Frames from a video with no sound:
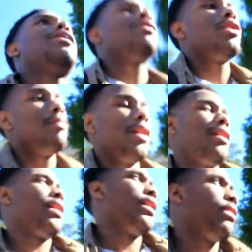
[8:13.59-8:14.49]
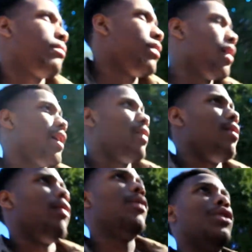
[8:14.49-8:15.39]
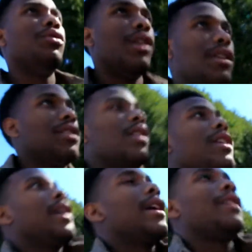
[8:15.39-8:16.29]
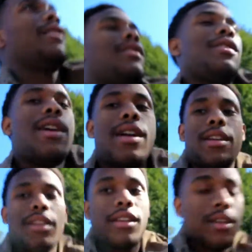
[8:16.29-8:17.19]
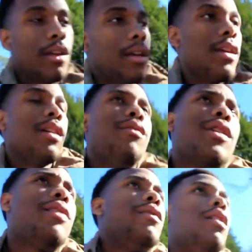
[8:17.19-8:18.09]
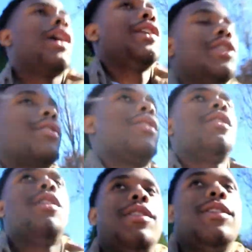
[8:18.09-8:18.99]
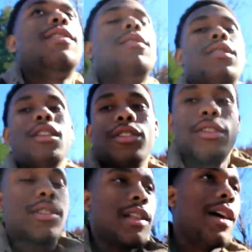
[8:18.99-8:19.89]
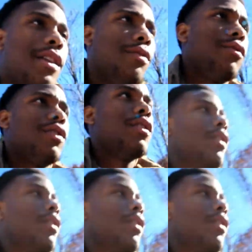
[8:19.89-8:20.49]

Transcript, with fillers: I usually make, like be like, oh, I'm gonna do this and this and that. When I vlog, I just turn it on and talk. So it's a lot different